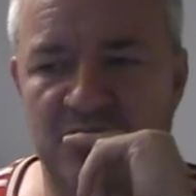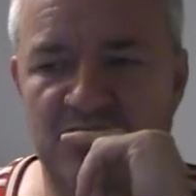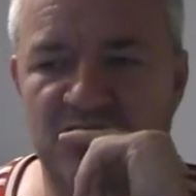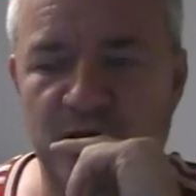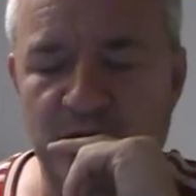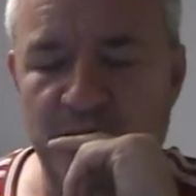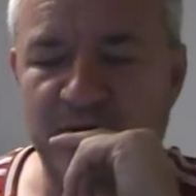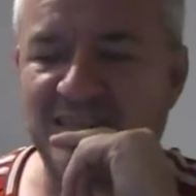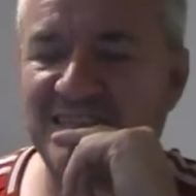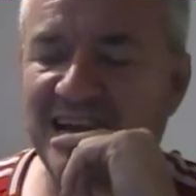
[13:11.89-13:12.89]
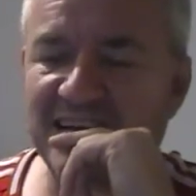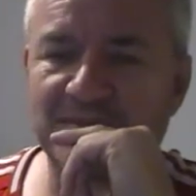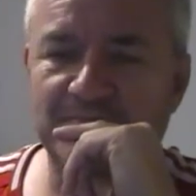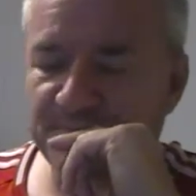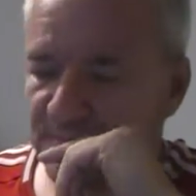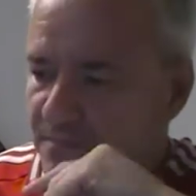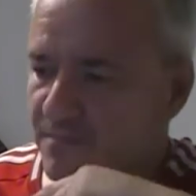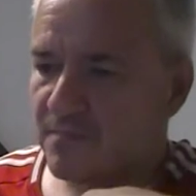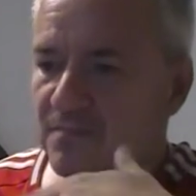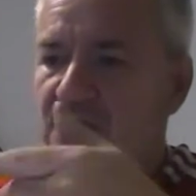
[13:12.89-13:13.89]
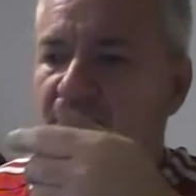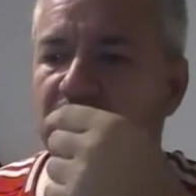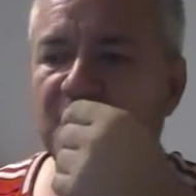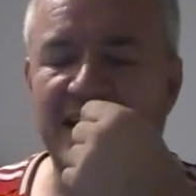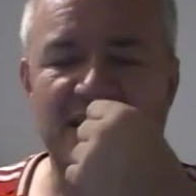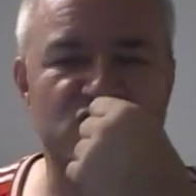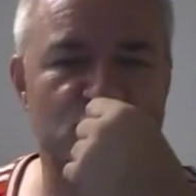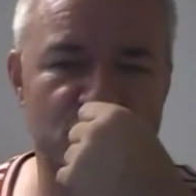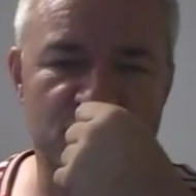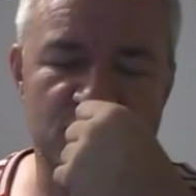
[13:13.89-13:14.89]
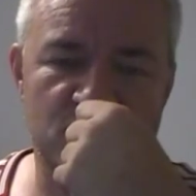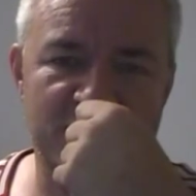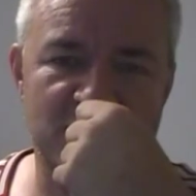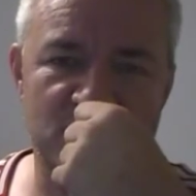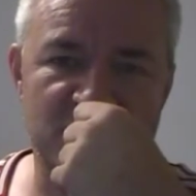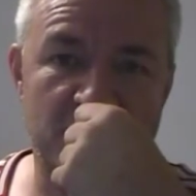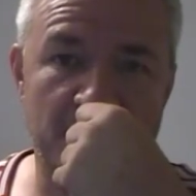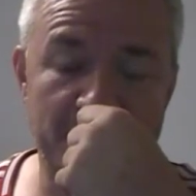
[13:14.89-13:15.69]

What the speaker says: So I'm going to take an extra £100 or so,